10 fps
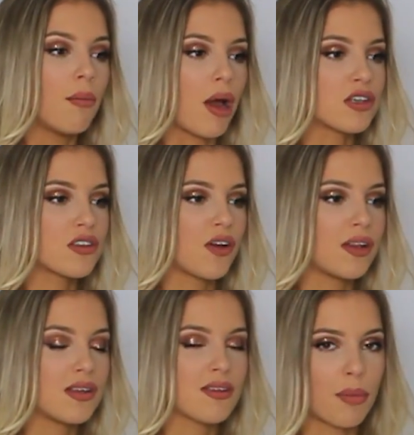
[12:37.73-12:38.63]
but I just
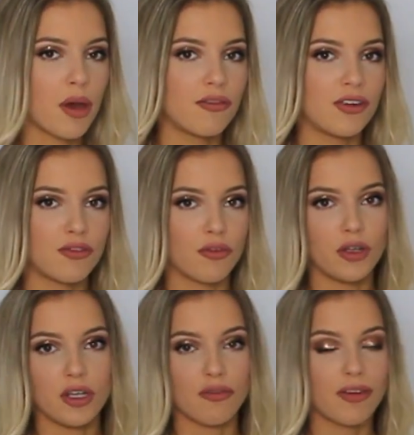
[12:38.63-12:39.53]
find these are perfect
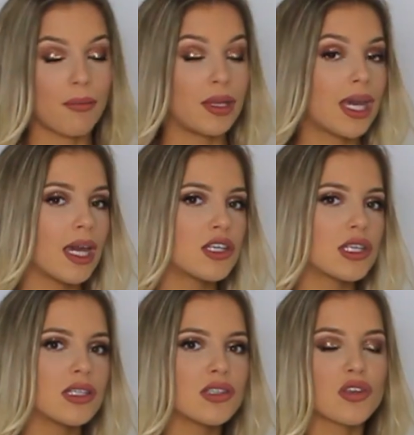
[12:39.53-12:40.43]
for, you know, family
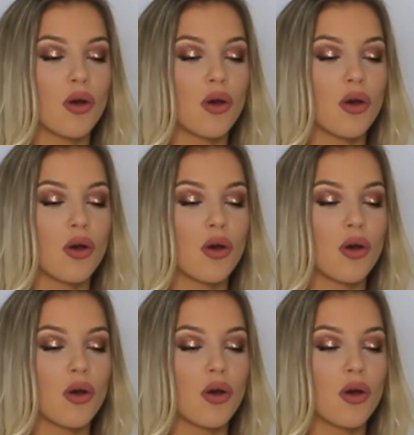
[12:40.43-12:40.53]
occasions,